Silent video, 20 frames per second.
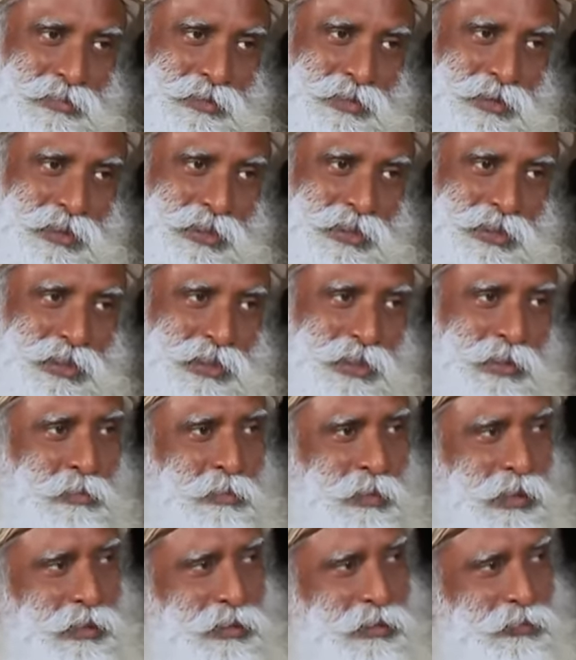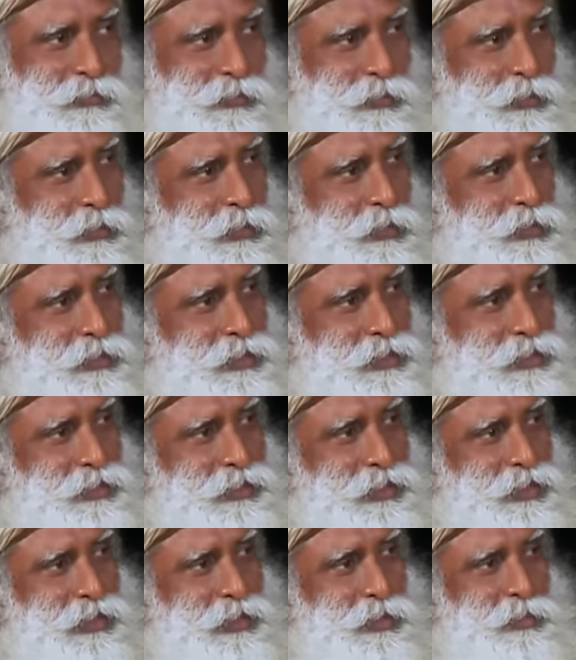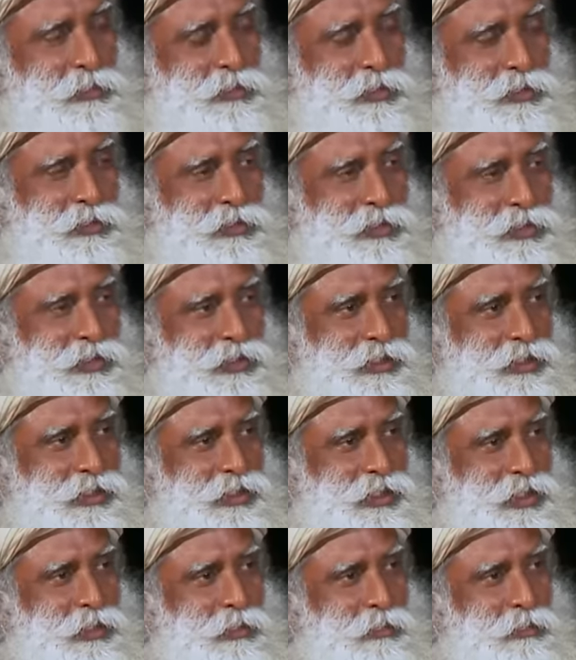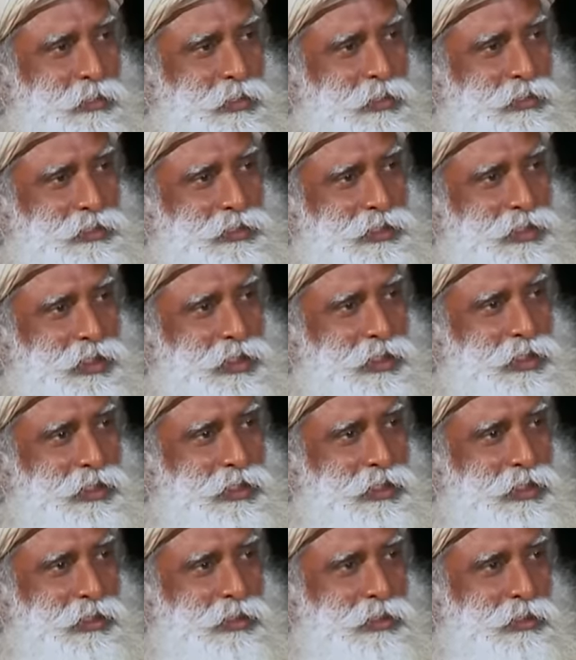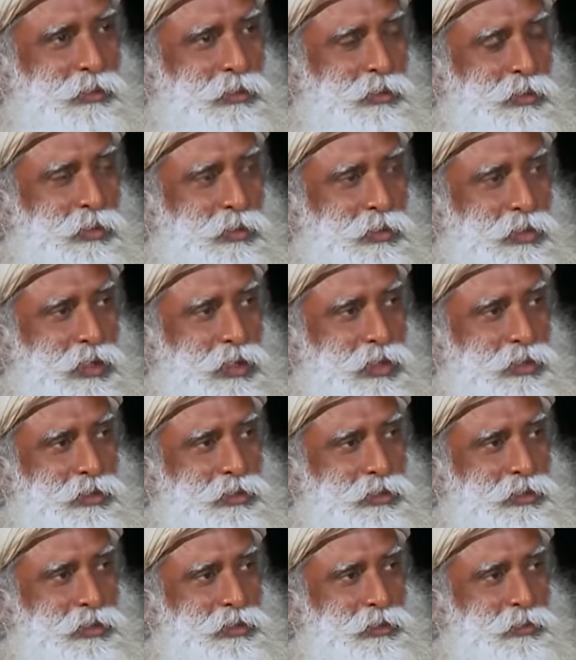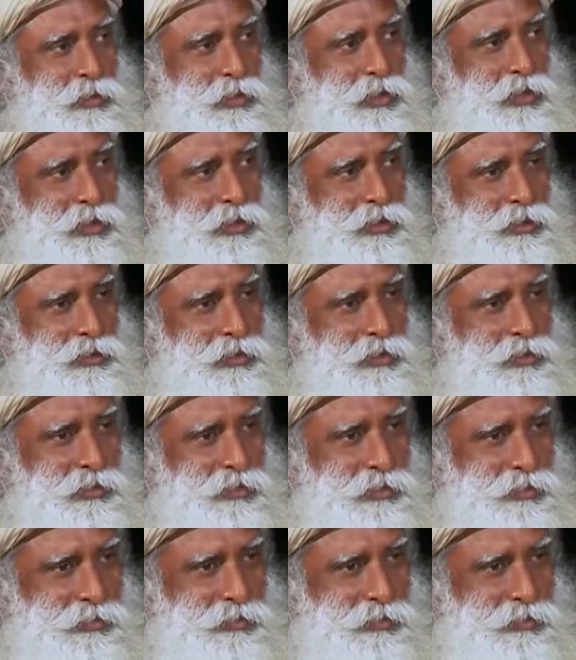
Reaching the peak of your consciousness, mukti, moksha, don't utter these words